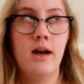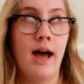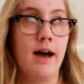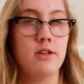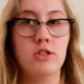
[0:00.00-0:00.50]

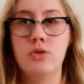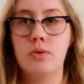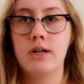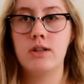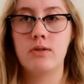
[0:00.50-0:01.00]
have
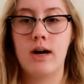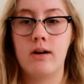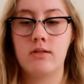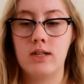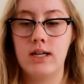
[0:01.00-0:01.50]
enjoyed
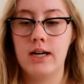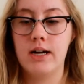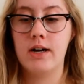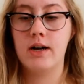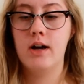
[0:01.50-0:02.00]
throughout the
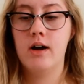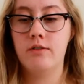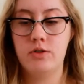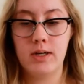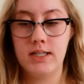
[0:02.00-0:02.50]
year
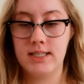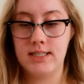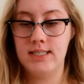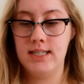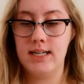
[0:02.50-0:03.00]
of
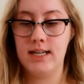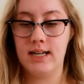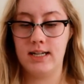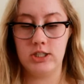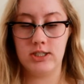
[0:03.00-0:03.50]
2016
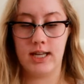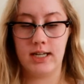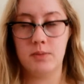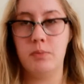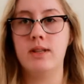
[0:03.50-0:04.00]
and I just
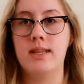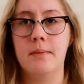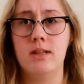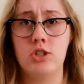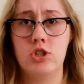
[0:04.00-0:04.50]
like to put
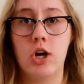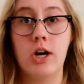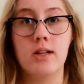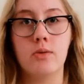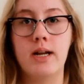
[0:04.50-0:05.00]
them in this
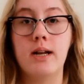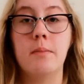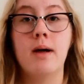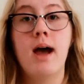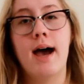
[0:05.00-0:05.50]
jar and then read them